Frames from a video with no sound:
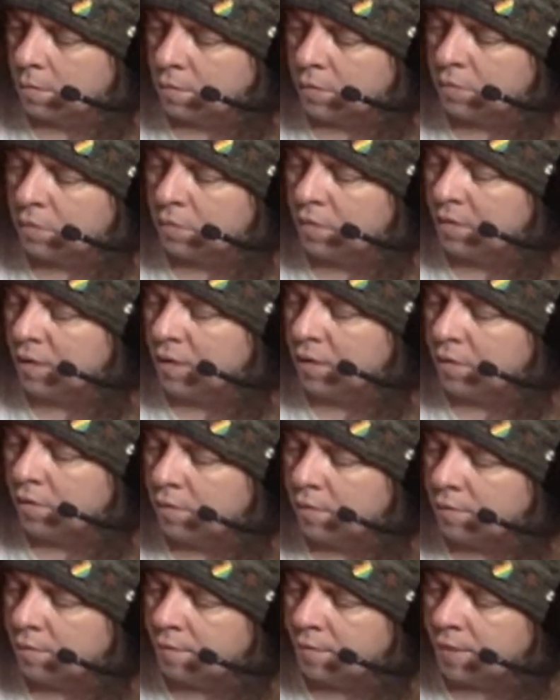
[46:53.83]
what you think
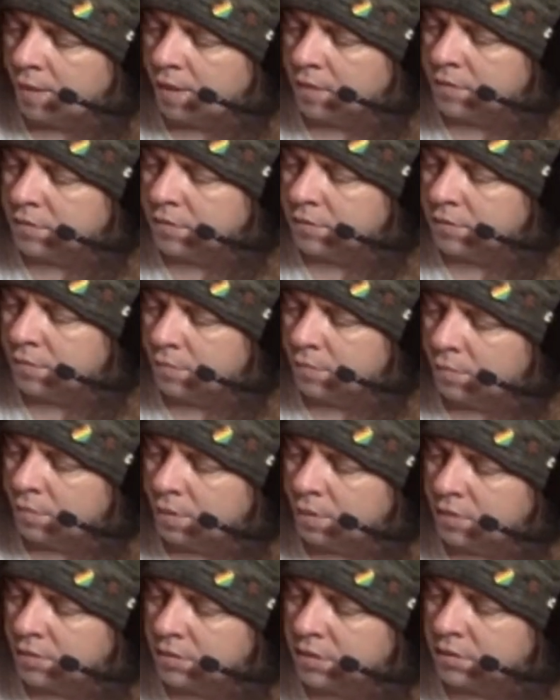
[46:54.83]
of as
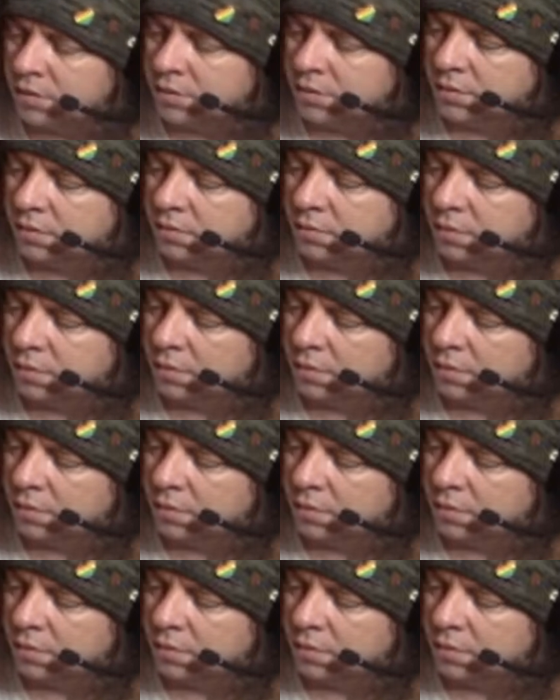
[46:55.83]
religious.